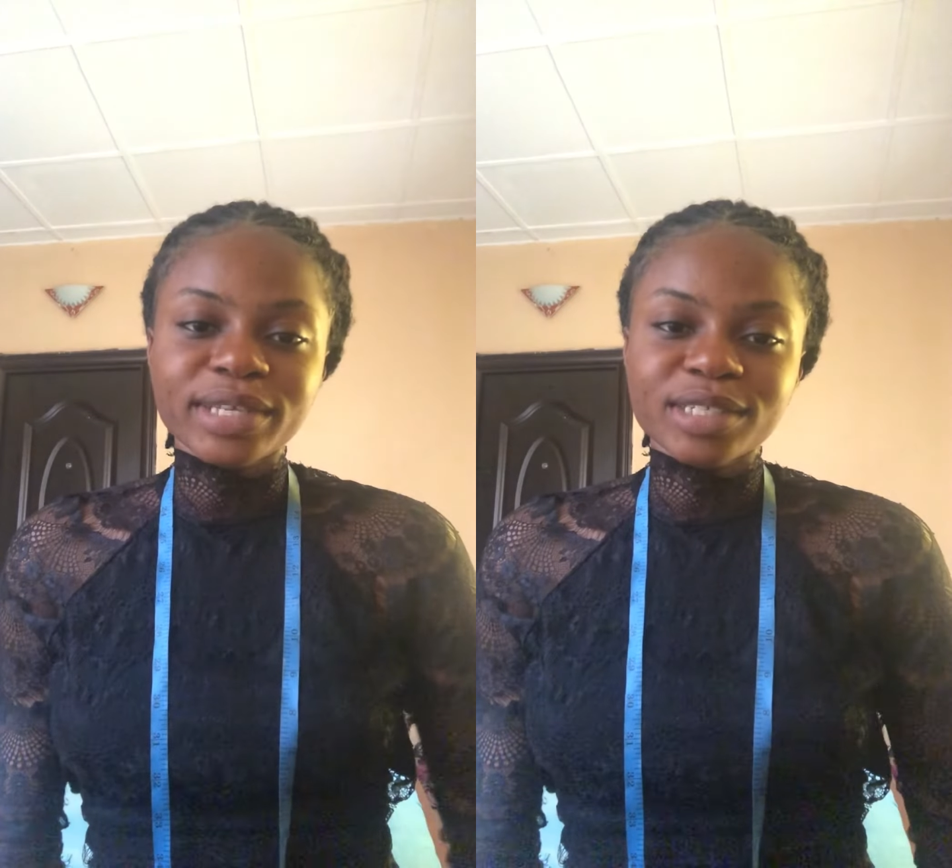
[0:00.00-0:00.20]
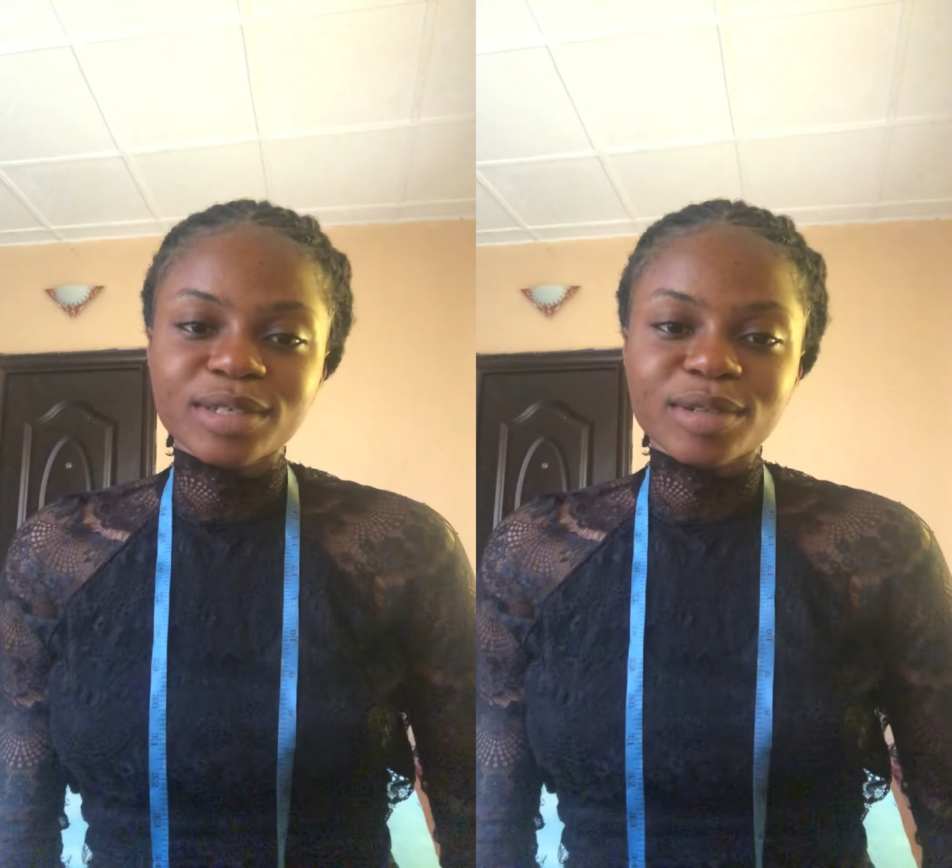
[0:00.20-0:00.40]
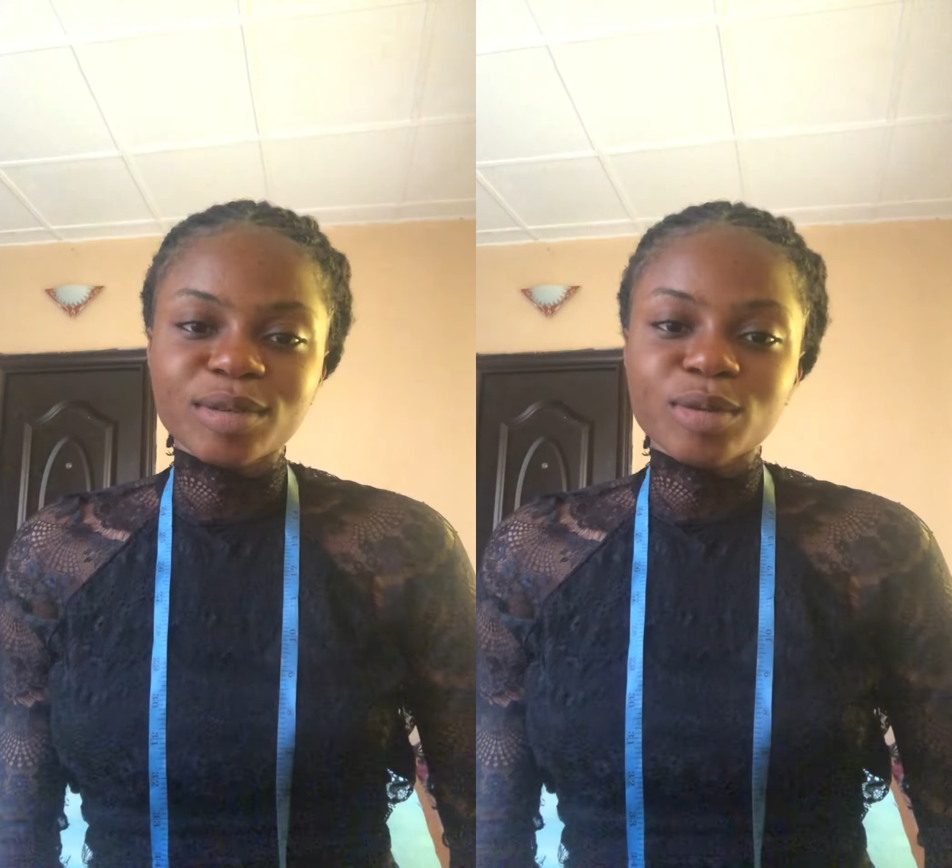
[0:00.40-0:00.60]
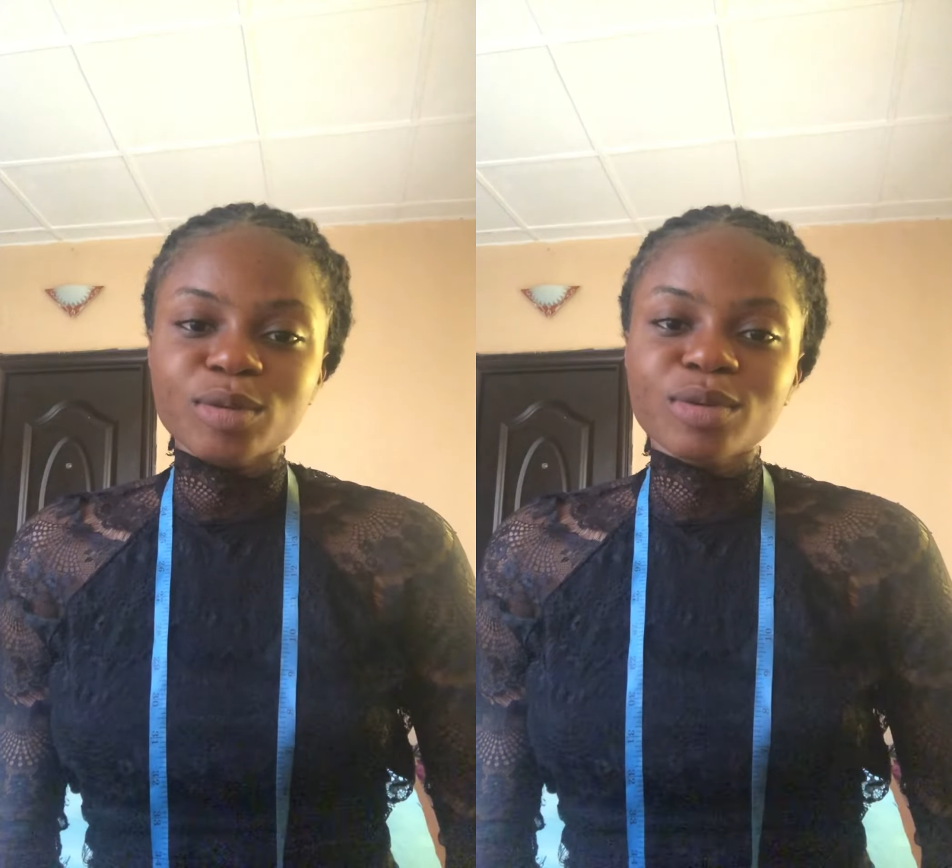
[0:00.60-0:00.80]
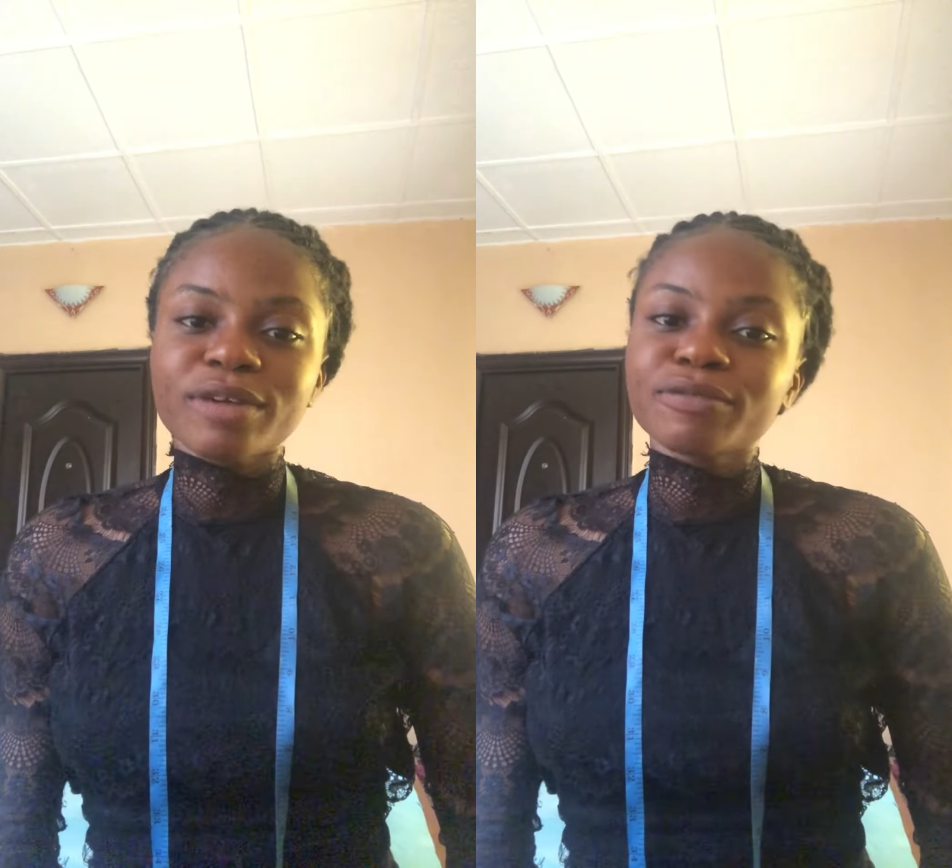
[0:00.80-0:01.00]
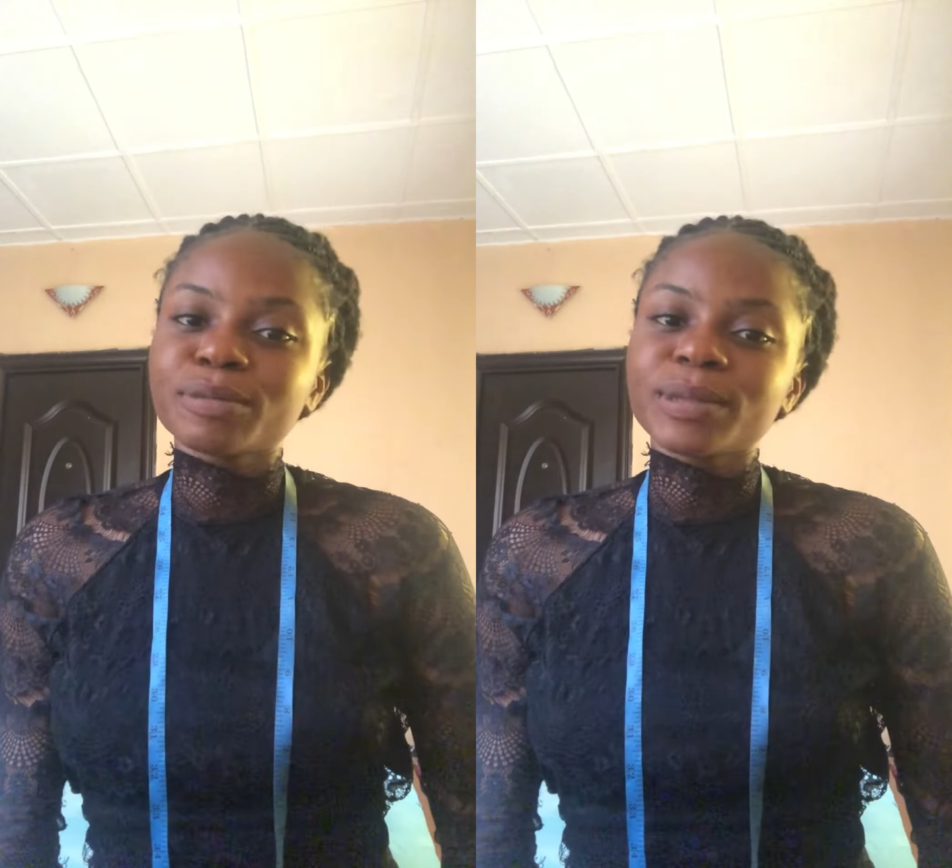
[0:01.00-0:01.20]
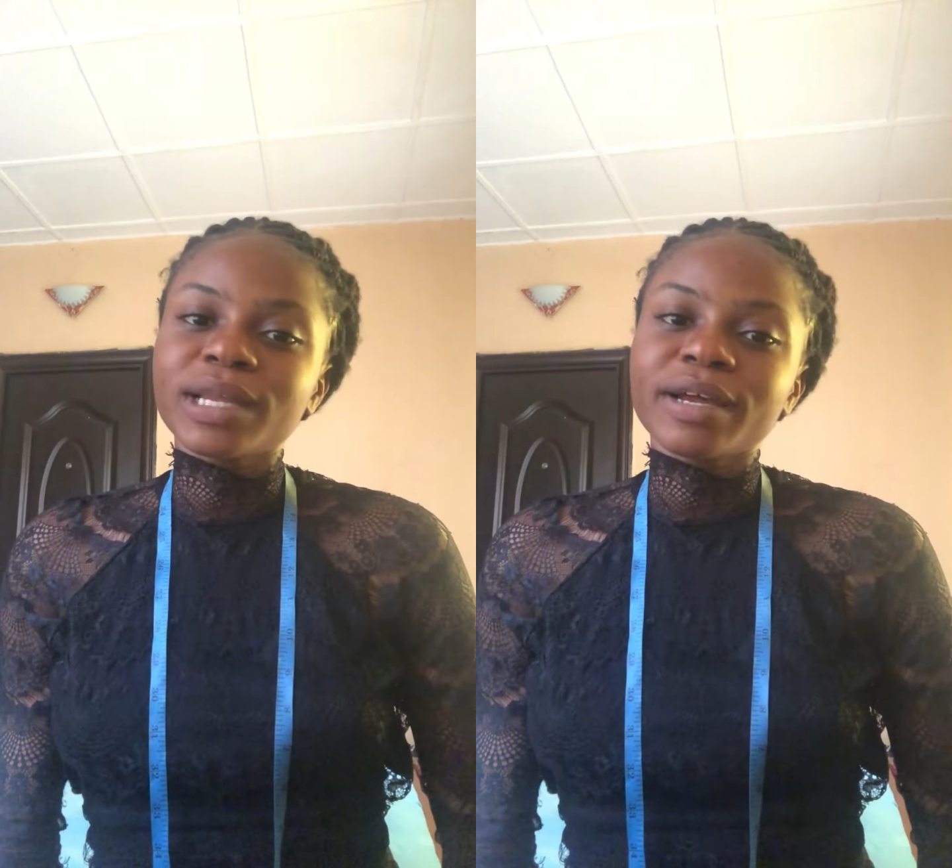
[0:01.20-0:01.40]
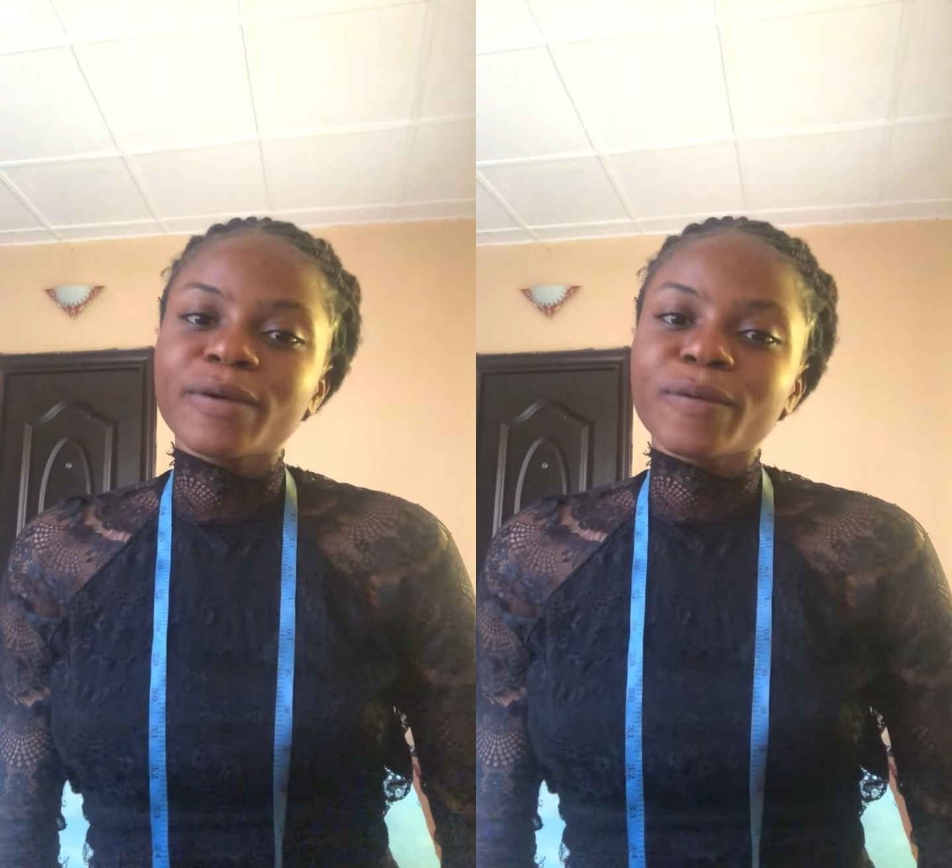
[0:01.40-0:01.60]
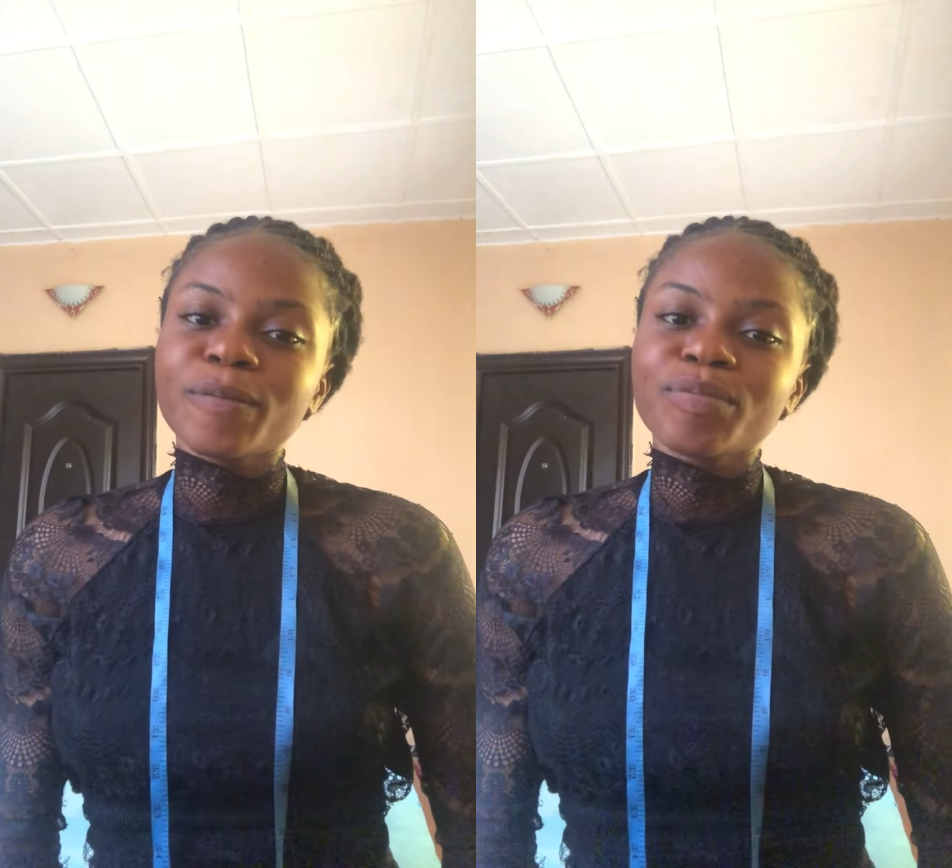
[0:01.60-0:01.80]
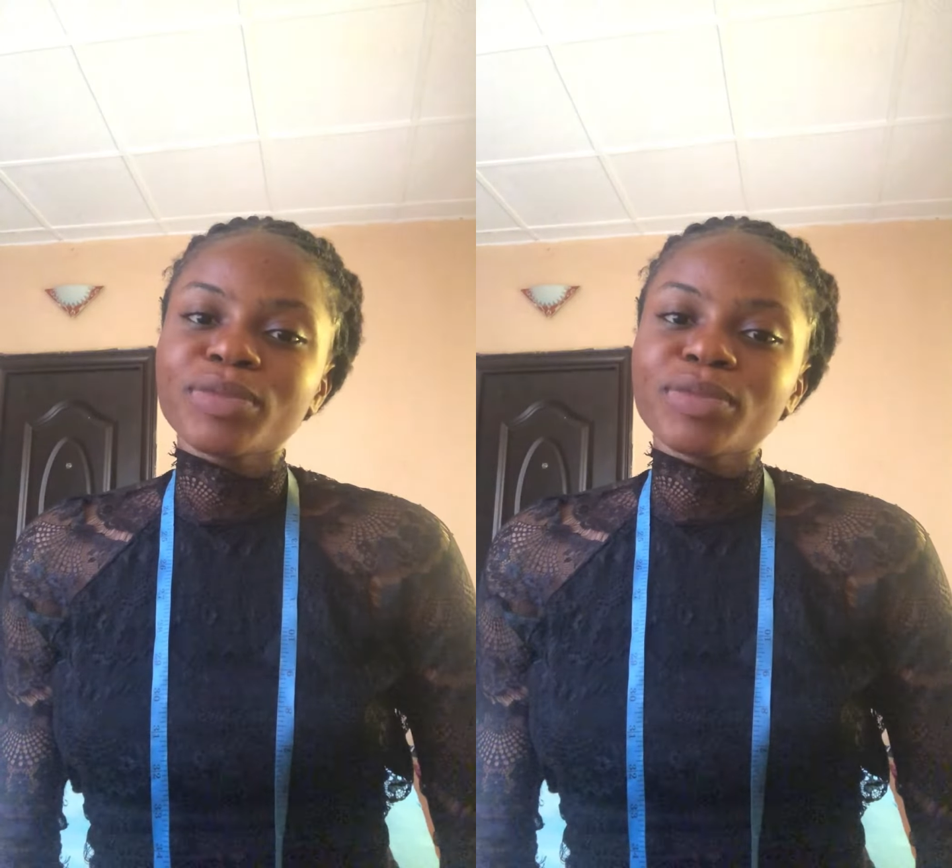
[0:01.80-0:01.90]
Rachel Oluwafunmilayo.